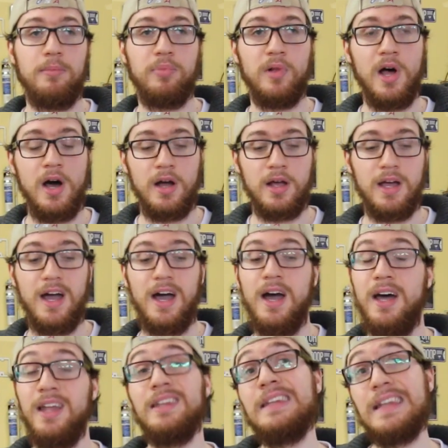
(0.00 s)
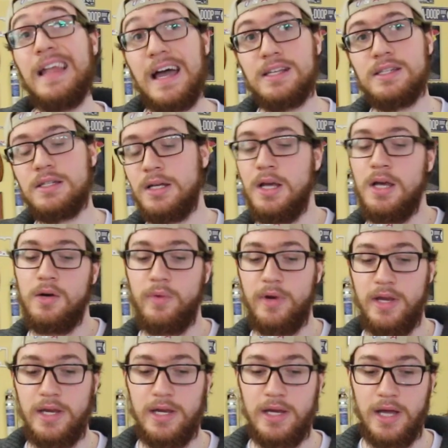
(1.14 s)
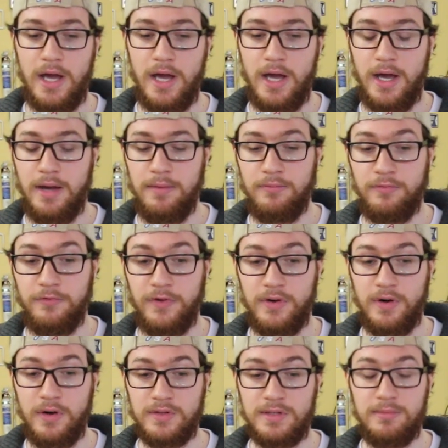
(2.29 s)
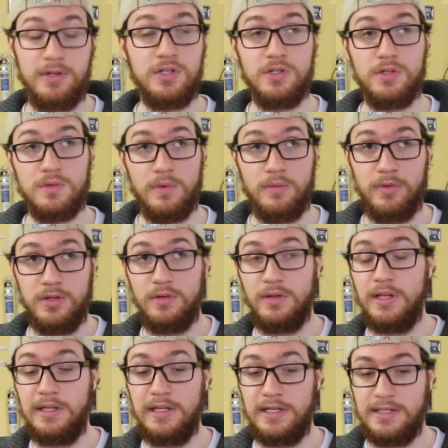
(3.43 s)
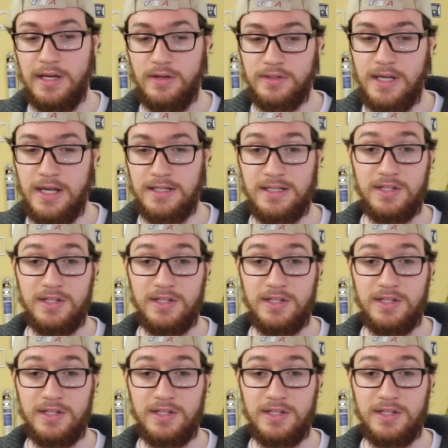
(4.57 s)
block, unless we figure out some issues when we do the leak down test.